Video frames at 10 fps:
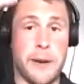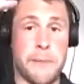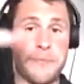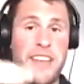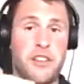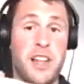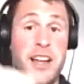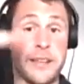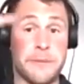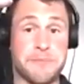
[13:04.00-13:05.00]
if you
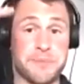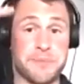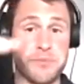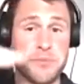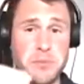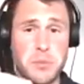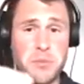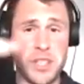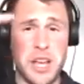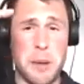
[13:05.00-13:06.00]
like,
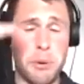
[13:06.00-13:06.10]
a